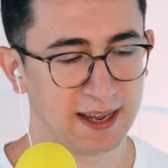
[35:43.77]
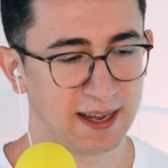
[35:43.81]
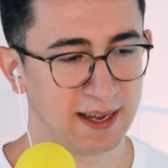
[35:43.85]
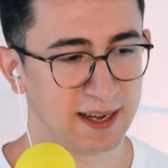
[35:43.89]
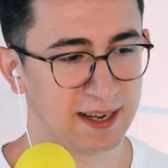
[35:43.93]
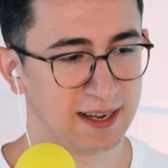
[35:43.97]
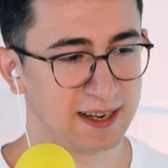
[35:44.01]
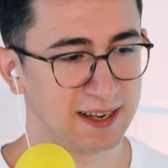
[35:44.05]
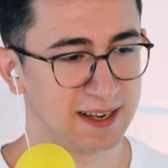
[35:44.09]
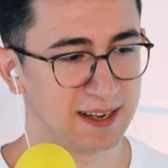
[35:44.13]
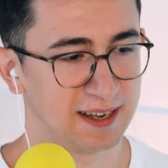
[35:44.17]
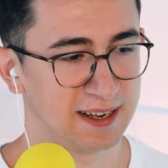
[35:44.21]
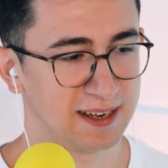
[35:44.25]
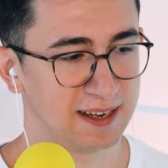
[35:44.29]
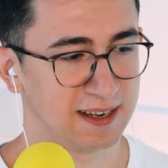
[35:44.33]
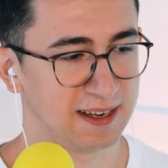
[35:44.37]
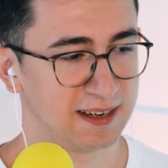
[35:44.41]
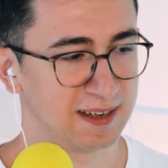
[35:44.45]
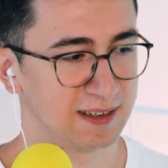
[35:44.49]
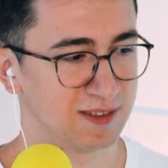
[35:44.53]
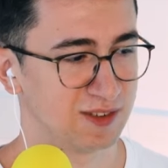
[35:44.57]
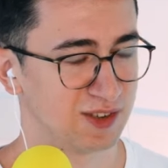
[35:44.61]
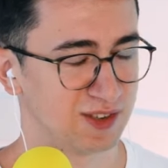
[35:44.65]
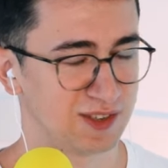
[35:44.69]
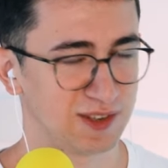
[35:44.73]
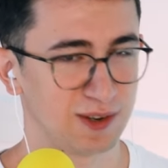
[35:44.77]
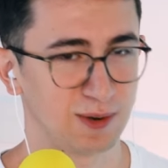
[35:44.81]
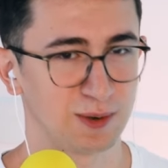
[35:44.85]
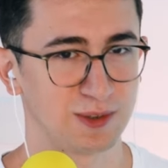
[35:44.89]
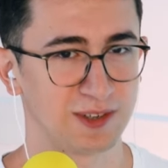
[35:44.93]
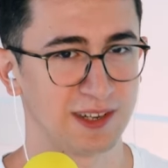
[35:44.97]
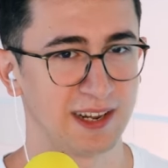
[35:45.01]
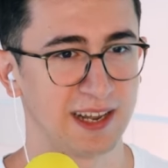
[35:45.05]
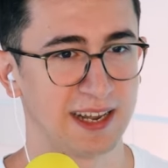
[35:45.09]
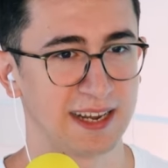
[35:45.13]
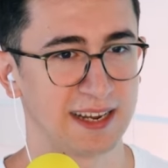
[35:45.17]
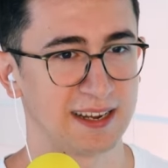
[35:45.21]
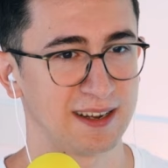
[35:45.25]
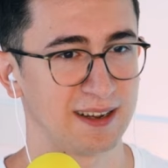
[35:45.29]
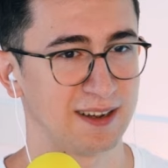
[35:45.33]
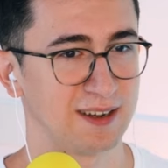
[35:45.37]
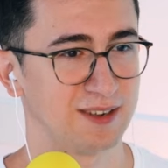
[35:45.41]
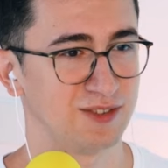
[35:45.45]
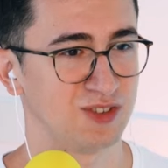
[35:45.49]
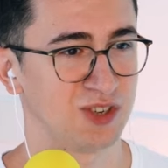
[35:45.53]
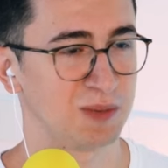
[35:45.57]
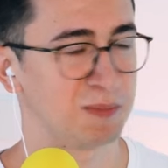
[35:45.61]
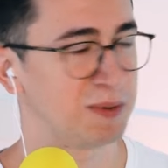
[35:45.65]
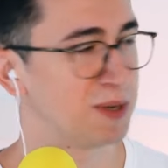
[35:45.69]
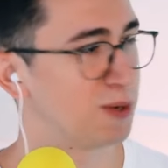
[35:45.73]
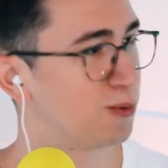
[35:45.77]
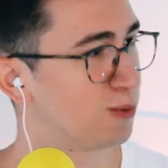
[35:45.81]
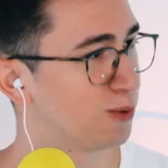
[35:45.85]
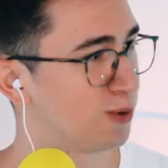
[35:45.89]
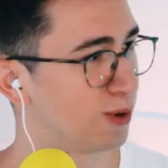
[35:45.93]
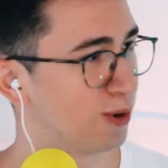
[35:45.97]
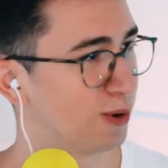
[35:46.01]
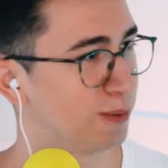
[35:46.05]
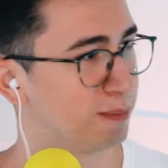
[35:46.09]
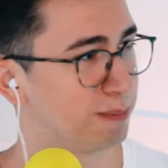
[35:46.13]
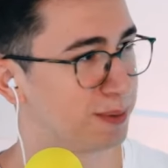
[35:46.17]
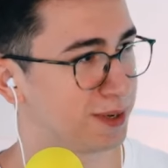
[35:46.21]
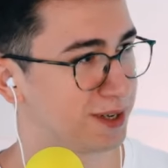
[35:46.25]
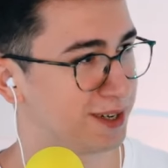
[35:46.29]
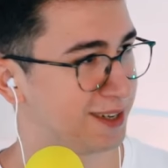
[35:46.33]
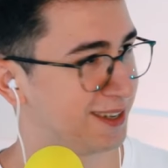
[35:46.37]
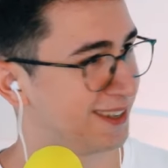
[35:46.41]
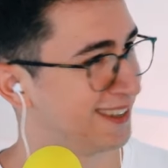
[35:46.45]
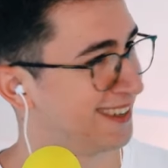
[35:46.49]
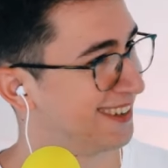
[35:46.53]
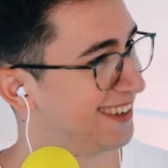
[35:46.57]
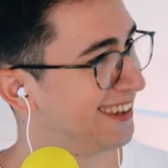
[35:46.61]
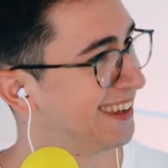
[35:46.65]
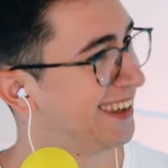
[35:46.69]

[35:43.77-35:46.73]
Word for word: And it just goes like, GPU go brr.